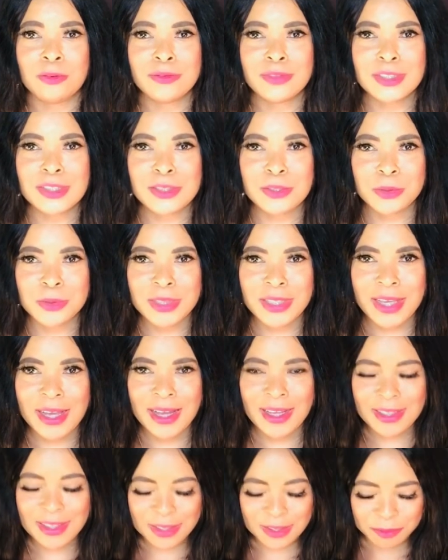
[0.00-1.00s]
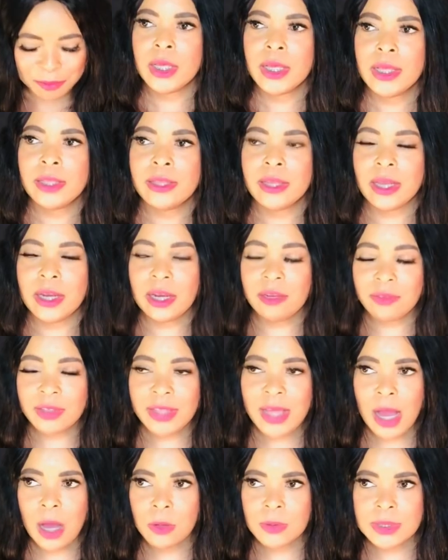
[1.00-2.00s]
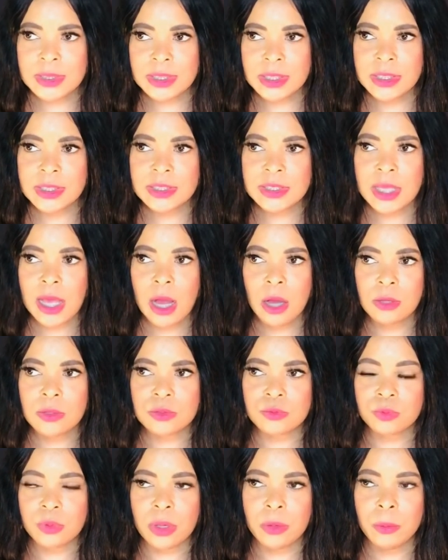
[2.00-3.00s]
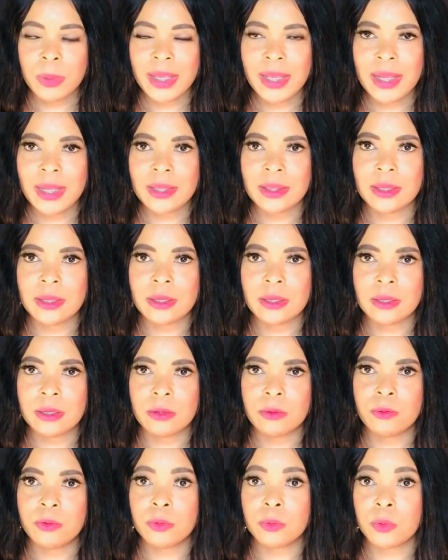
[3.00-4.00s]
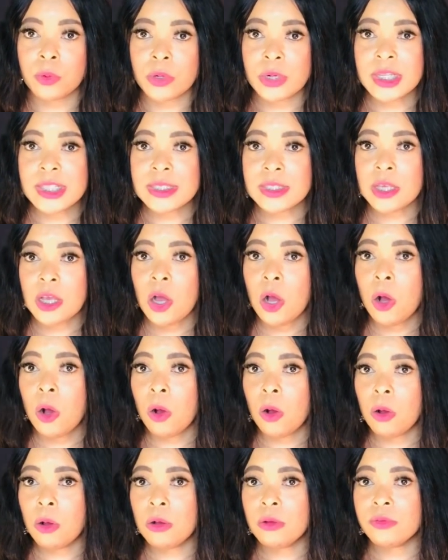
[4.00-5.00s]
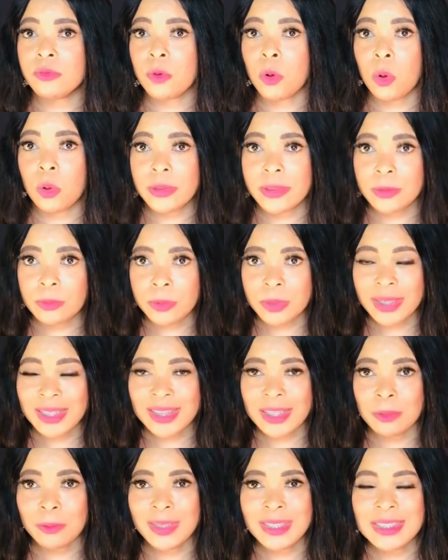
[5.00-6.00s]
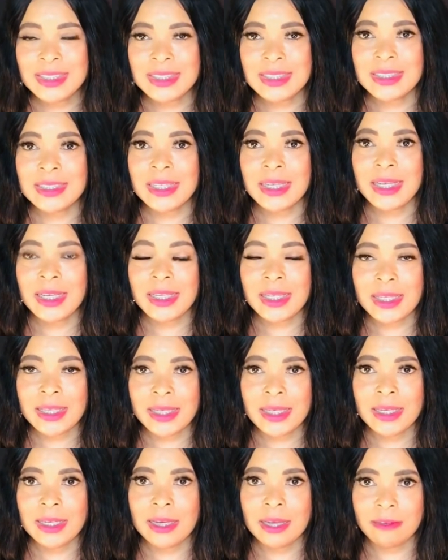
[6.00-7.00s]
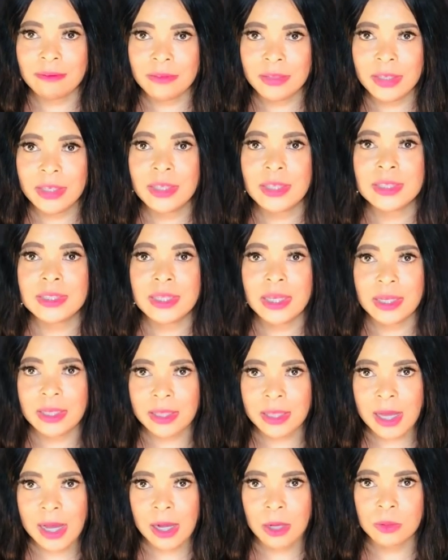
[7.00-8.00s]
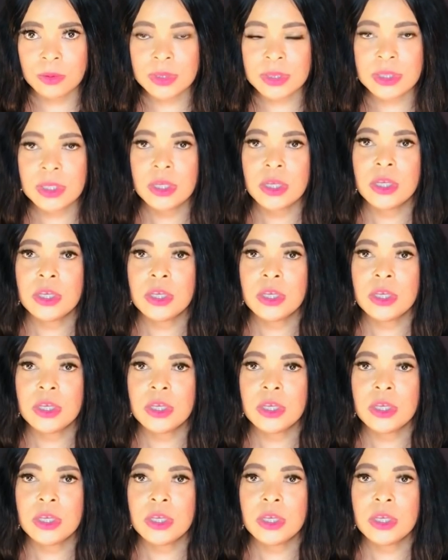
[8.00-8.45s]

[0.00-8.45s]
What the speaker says: the zodiac. The 11th house is the house where we get the rewards of all the work that we did in the 10th house.